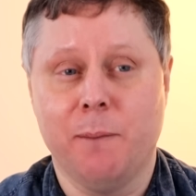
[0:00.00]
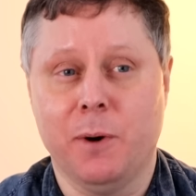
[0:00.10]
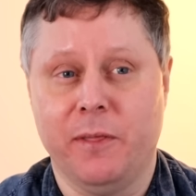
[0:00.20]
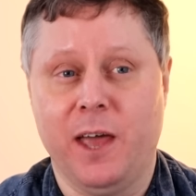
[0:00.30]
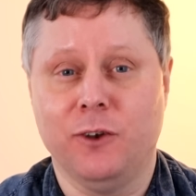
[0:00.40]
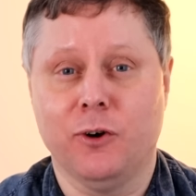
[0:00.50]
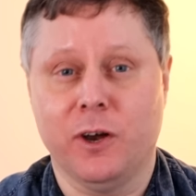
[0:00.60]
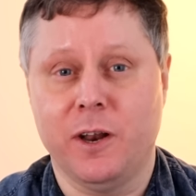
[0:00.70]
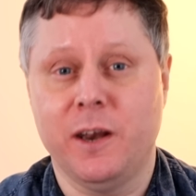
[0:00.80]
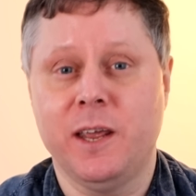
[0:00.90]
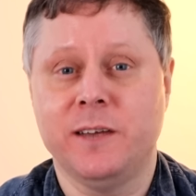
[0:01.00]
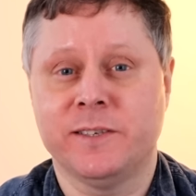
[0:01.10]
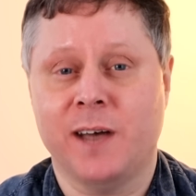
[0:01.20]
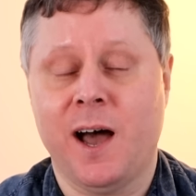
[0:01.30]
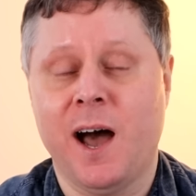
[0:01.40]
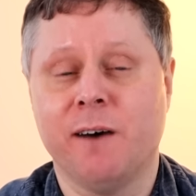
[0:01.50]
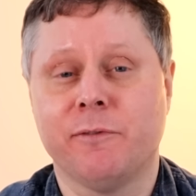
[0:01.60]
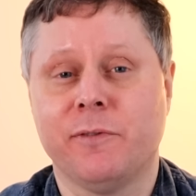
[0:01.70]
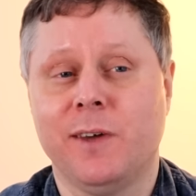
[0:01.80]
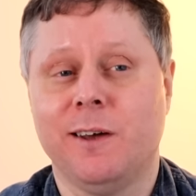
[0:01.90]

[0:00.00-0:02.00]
but then you're going to need to have